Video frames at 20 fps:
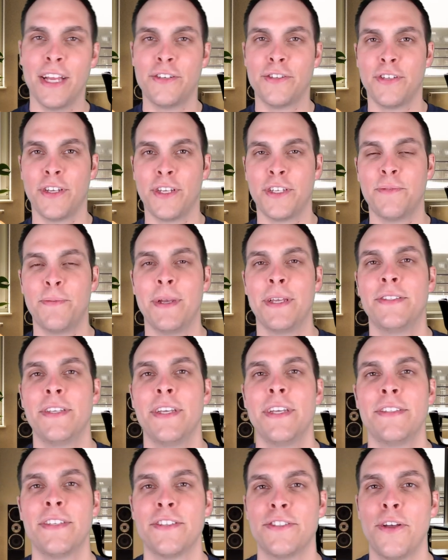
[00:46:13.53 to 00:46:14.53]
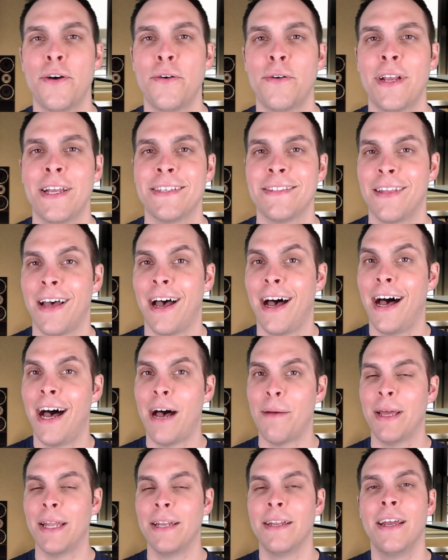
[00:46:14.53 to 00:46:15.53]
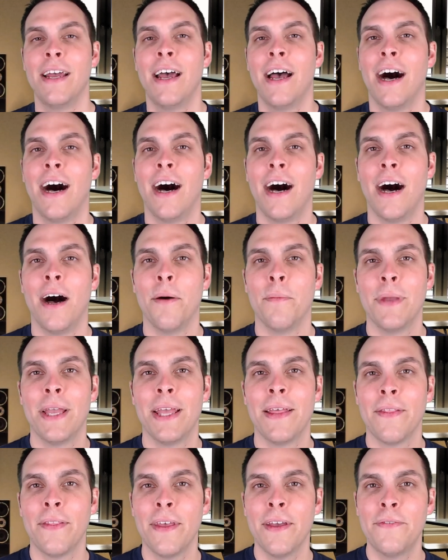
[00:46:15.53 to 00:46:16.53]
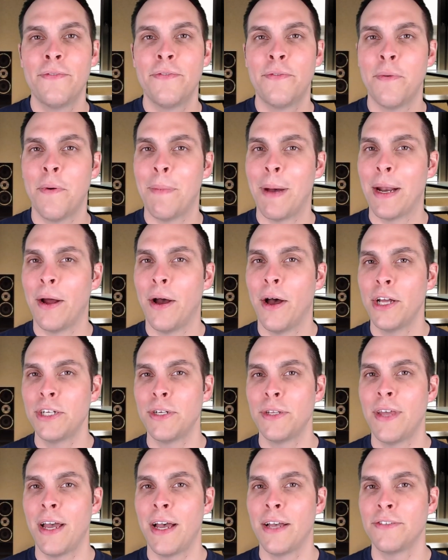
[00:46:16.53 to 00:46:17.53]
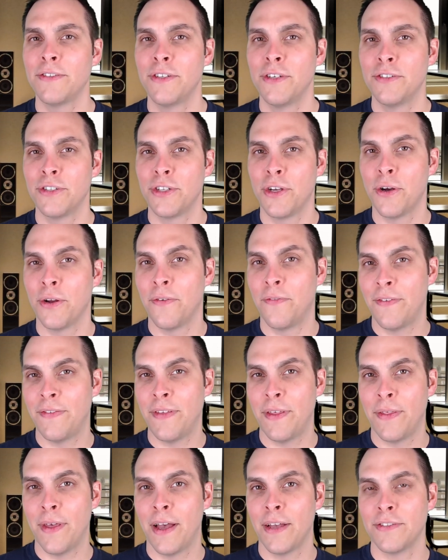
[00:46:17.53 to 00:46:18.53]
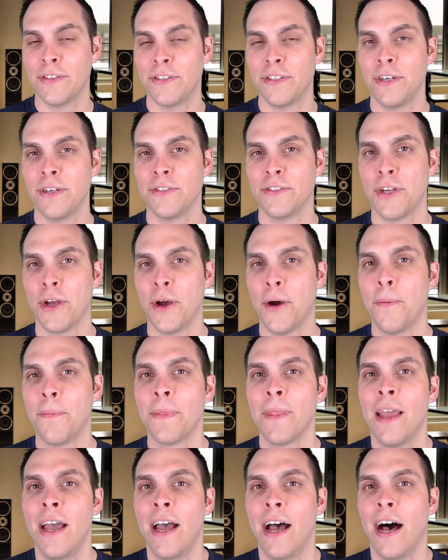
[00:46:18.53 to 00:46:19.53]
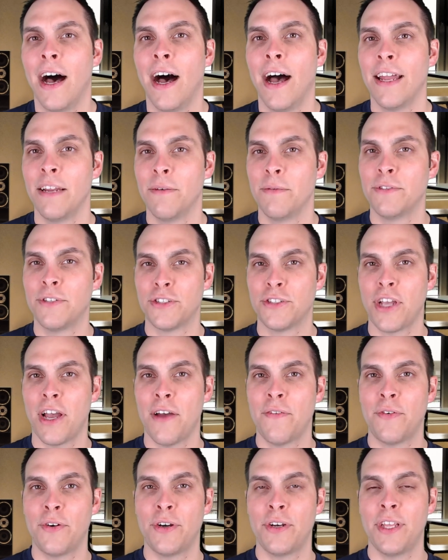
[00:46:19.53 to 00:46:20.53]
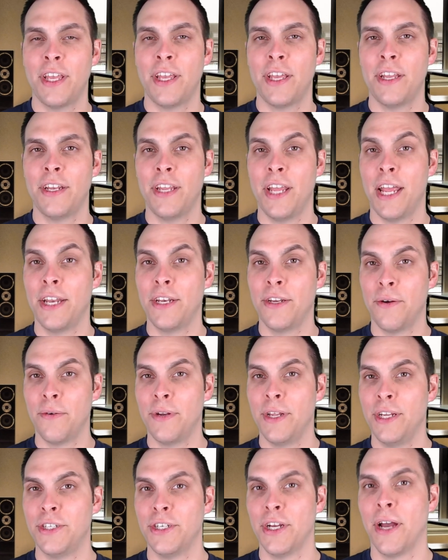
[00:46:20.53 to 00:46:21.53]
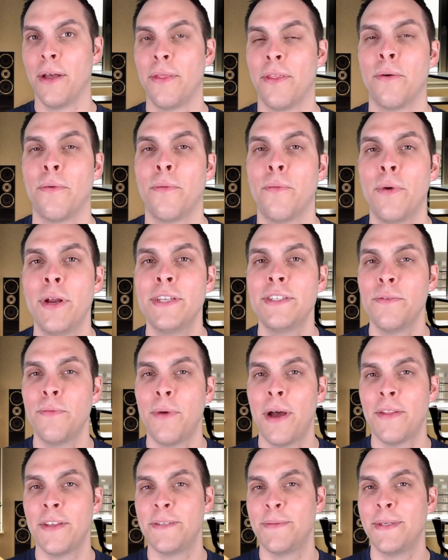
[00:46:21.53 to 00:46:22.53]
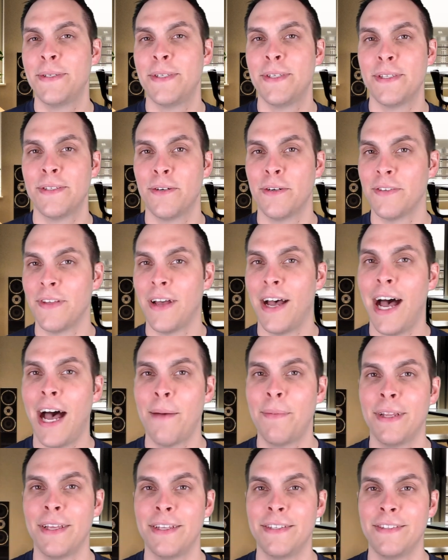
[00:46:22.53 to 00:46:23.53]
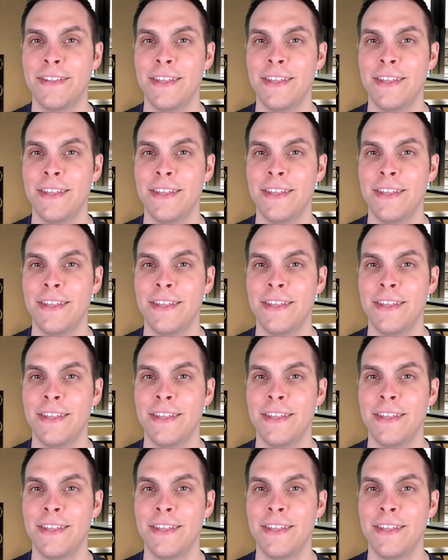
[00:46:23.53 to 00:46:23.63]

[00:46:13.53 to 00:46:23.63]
interesting species. It's known as the hobbit. Um, it lived from about 100,000 years ago to 50,000 years ago, uh, and it was discovered in Indonesia. The reason why this species is known as the hobbit is